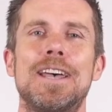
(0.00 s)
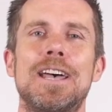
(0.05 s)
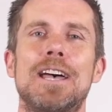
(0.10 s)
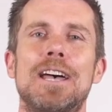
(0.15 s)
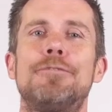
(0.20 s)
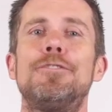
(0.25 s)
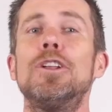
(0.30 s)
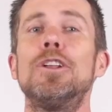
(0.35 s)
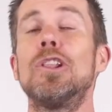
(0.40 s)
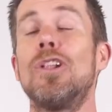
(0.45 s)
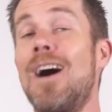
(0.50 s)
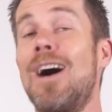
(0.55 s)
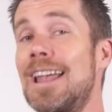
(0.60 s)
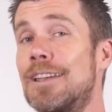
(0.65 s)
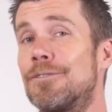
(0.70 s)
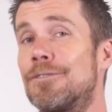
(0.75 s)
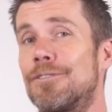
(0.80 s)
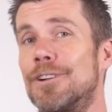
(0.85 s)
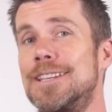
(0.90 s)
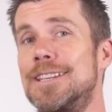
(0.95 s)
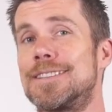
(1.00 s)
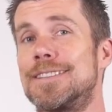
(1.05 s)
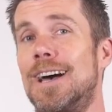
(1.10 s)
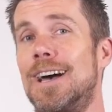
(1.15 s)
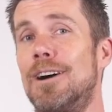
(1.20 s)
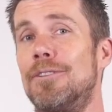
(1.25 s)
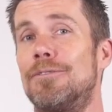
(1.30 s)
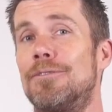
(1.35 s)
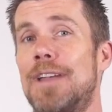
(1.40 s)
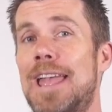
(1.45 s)
If you like free
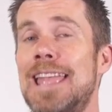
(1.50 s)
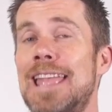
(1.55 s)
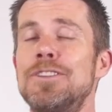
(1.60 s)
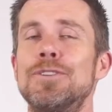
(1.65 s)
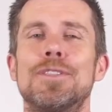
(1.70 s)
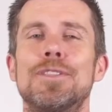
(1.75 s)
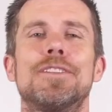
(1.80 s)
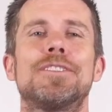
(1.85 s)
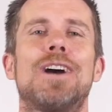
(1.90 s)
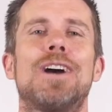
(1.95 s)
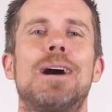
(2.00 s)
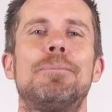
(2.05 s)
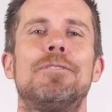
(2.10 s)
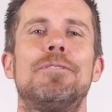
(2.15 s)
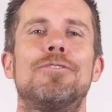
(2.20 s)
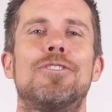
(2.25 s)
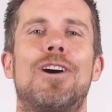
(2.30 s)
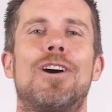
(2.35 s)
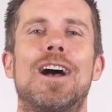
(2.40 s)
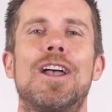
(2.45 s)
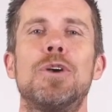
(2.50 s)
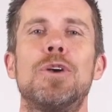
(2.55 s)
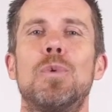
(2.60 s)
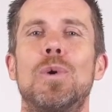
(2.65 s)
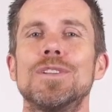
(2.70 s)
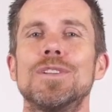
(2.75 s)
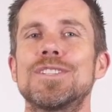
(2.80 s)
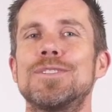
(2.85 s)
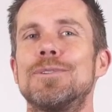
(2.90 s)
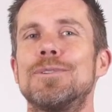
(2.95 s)
stuff and you're the type of guy who
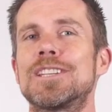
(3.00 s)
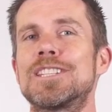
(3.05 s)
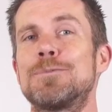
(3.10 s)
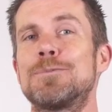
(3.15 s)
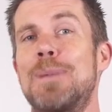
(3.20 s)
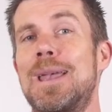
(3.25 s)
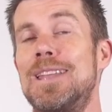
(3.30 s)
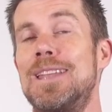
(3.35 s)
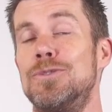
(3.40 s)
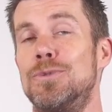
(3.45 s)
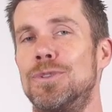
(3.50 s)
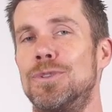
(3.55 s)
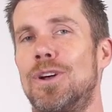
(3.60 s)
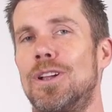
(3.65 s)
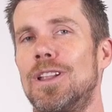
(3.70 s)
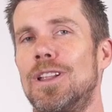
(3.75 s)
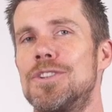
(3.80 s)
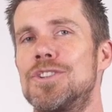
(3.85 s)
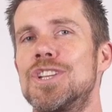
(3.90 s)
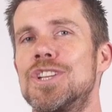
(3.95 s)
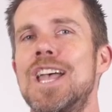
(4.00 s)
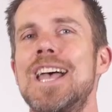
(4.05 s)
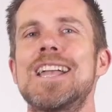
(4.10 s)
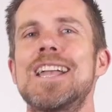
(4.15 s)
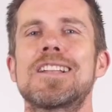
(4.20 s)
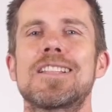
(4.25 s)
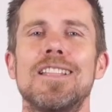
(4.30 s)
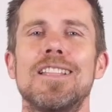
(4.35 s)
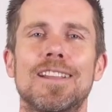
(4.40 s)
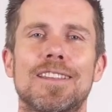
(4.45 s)
wants to expand your knowledge,
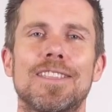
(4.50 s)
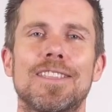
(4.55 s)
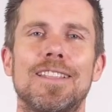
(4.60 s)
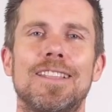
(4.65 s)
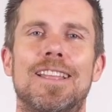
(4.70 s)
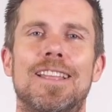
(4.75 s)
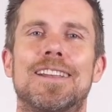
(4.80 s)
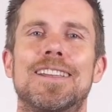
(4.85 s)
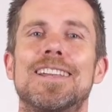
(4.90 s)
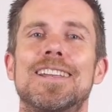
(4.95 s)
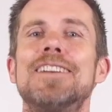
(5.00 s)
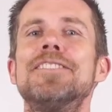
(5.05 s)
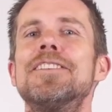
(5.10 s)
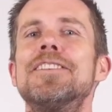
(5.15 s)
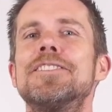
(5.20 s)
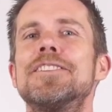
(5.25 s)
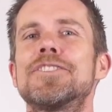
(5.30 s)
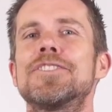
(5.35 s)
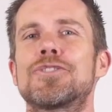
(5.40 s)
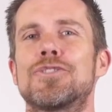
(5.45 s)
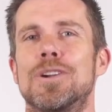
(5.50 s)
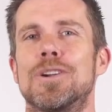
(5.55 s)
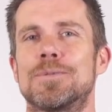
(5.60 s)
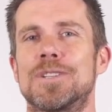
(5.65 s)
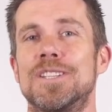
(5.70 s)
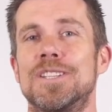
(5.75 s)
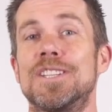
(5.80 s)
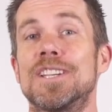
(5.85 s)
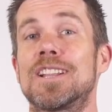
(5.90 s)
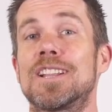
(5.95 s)
click the link in the
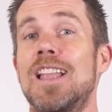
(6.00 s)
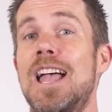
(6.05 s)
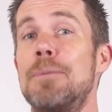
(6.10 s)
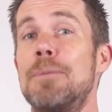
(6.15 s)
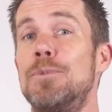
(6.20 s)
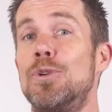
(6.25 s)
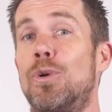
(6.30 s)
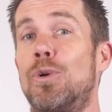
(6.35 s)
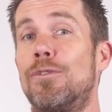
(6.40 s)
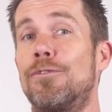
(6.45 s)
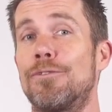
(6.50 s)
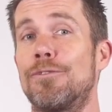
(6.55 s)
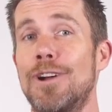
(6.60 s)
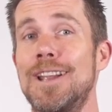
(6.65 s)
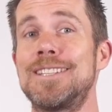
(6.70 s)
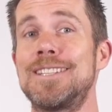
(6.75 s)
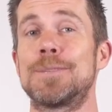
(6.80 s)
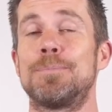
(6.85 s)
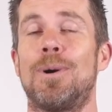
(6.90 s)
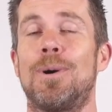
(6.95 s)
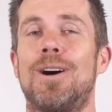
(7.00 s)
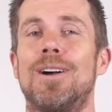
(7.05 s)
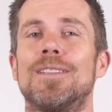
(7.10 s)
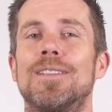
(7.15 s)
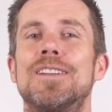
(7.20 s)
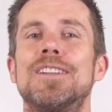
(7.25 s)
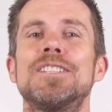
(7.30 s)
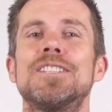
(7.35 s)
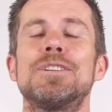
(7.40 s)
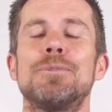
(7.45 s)
description to claim your free spot
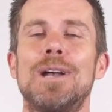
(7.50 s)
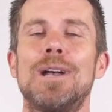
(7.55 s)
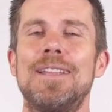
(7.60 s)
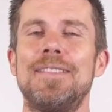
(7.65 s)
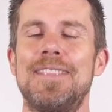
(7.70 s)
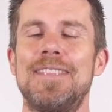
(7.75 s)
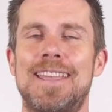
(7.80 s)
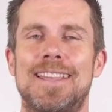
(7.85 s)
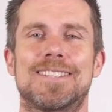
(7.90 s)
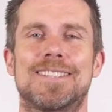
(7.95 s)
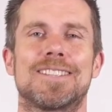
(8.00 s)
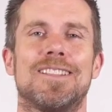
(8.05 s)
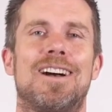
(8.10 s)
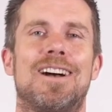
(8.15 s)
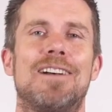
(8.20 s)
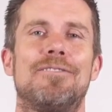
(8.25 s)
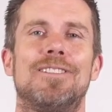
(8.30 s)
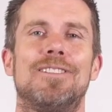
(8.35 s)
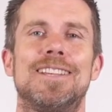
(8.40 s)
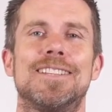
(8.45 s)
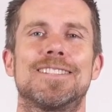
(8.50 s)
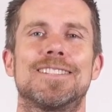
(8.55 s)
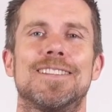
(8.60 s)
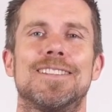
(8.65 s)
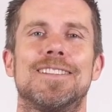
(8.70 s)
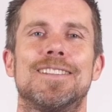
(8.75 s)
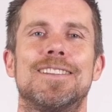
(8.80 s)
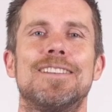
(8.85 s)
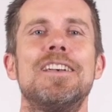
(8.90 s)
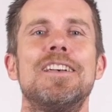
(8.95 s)
to our next live lesson.
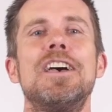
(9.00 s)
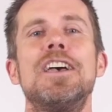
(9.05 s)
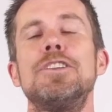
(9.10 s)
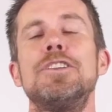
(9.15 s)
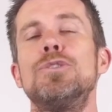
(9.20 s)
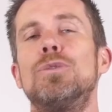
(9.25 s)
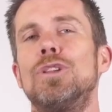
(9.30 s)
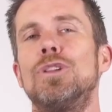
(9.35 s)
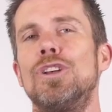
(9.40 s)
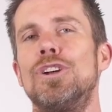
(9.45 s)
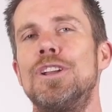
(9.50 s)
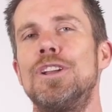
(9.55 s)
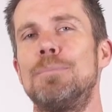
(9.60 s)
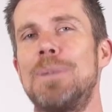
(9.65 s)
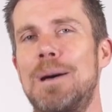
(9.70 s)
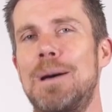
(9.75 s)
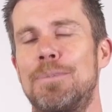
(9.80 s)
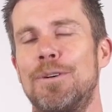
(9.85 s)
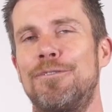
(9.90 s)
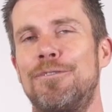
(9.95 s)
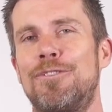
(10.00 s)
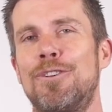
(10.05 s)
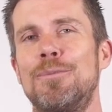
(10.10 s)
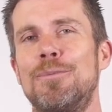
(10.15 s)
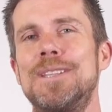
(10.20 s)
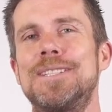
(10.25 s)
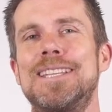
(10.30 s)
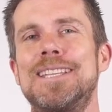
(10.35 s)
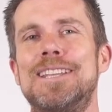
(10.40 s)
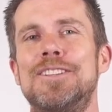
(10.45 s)
You'll learn about
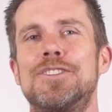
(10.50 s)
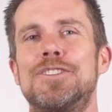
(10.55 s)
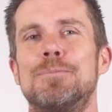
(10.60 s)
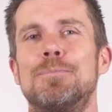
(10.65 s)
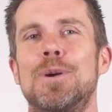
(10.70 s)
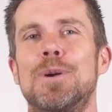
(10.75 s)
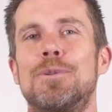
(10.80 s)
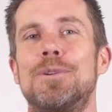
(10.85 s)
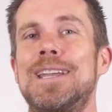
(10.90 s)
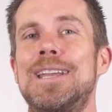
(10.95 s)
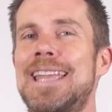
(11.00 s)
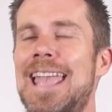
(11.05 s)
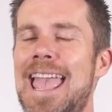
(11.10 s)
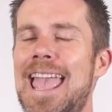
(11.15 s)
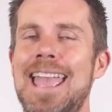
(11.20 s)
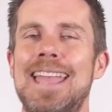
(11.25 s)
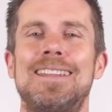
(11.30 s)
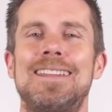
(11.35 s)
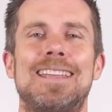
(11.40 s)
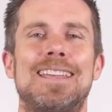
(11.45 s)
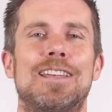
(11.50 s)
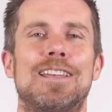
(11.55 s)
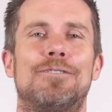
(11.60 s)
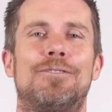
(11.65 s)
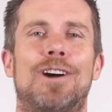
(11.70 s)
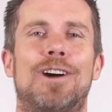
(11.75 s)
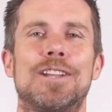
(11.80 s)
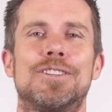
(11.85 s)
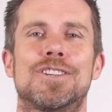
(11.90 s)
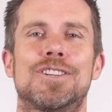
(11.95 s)
performance engine building and E F
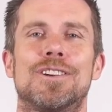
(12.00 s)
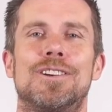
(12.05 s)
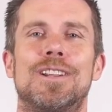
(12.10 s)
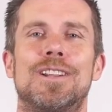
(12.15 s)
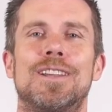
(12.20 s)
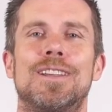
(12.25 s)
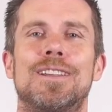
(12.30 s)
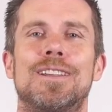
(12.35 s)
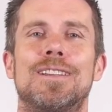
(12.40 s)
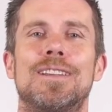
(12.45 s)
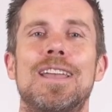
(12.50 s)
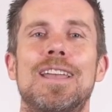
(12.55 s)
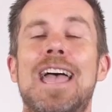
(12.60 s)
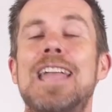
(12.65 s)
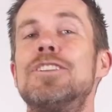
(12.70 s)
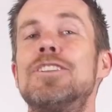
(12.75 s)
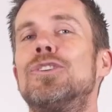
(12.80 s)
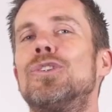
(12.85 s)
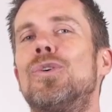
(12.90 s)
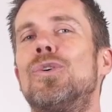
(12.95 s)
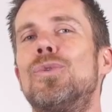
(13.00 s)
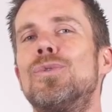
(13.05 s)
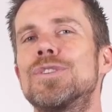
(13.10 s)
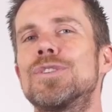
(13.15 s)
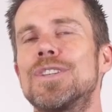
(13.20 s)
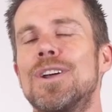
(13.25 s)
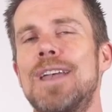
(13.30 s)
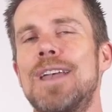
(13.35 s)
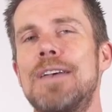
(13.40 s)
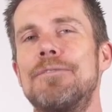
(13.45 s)
I tuning, and you'll
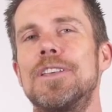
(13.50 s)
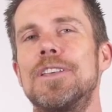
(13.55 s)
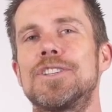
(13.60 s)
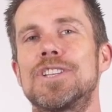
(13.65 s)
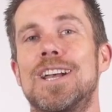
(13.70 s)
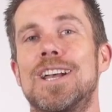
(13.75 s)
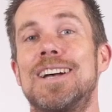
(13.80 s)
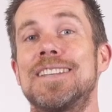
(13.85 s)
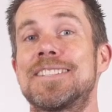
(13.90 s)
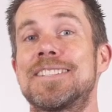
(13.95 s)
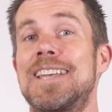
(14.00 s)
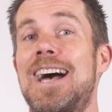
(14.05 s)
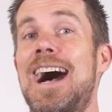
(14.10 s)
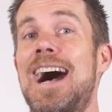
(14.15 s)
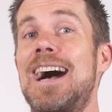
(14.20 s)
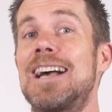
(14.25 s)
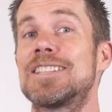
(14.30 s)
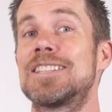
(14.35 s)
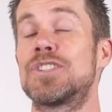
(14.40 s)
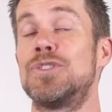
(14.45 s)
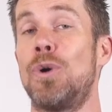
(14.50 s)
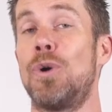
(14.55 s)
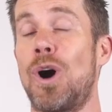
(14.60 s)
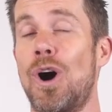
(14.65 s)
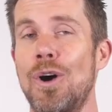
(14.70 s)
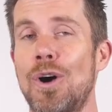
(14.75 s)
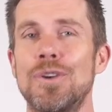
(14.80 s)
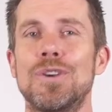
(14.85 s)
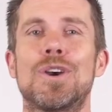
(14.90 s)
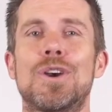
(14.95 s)
also have the chance to ask your
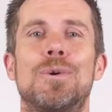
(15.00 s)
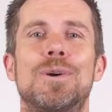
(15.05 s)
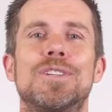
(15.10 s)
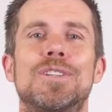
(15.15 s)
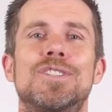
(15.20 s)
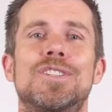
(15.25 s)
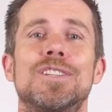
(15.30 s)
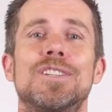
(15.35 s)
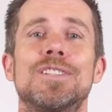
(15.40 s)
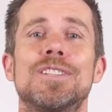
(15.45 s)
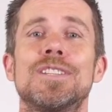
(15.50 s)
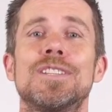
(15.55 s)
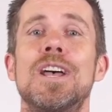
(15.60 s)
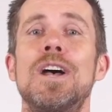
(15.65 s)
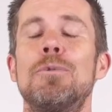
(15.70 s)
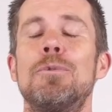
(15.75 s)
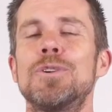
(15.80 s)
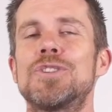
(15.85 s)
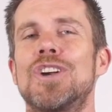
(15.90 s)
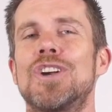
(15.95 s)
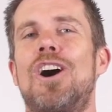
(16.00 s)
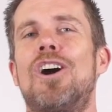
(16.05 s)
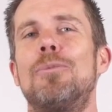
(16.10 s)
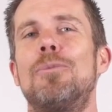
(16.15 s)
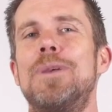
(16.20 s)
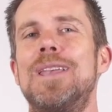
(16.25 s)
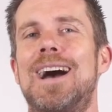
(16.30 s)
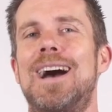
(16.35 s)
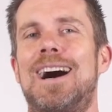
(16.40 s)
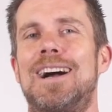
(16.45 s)
own questions, which I'll
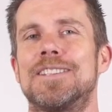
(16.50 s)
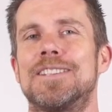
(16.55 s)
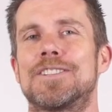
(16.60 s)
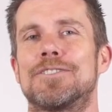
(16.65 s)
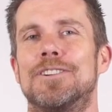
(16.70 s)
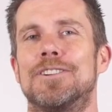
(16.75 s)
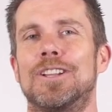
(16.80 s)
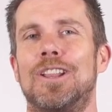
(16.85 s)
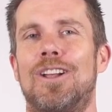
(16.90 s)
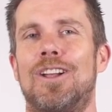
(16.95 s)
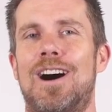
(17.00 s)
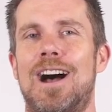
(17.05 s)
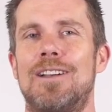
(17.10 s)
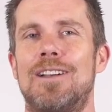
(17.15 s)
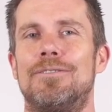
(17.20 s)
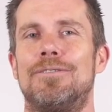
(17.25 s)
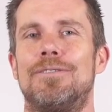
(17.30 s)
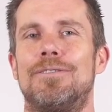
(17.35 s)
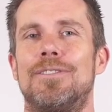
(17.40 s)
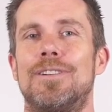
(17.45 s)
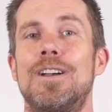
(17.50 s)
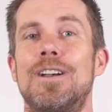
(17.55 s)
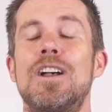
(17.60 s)
be answering live.